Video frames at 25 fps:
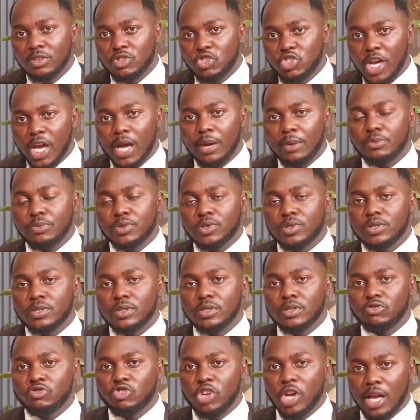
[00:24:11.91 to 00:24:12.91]
James
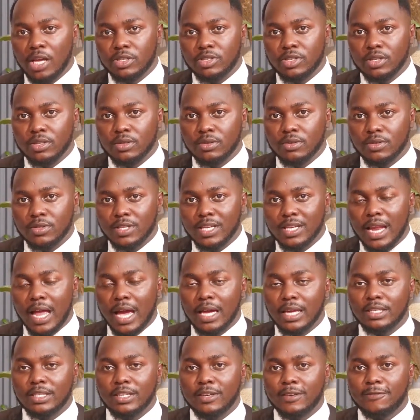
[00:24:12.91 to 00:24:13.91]
Churchill, the
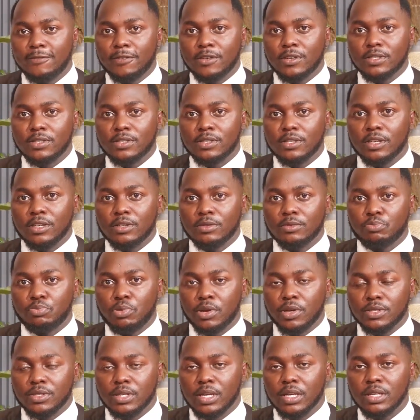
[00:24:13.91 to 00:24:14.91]
91st Guild
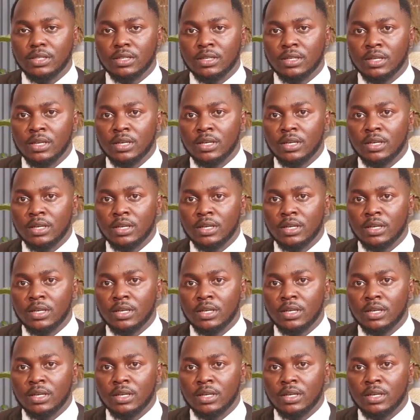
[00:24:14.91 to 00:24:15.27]
President